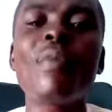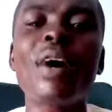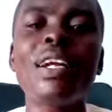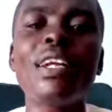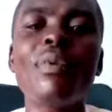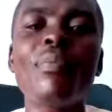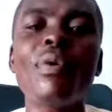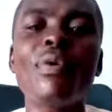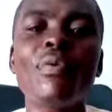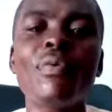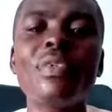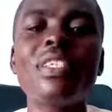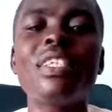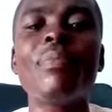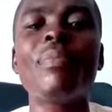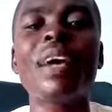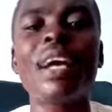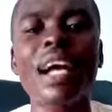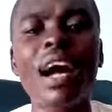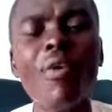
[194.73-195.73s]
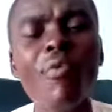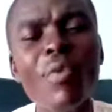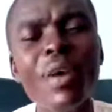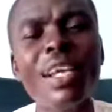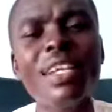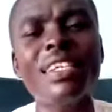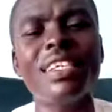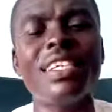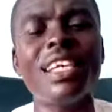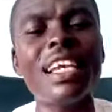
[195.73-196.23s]
Madame, to make
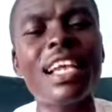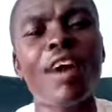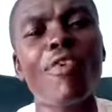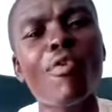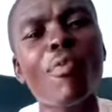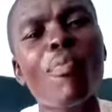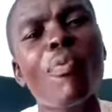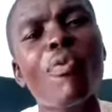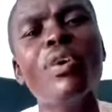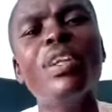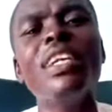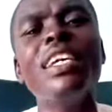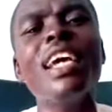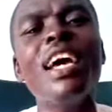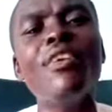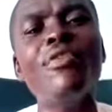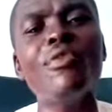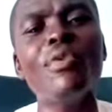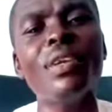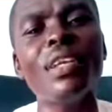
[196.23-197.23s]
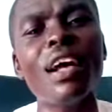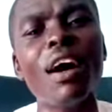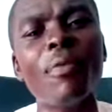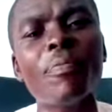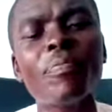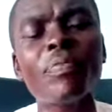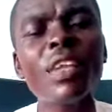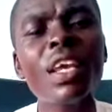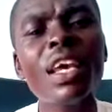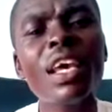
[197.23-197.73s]
away the same upon the end now.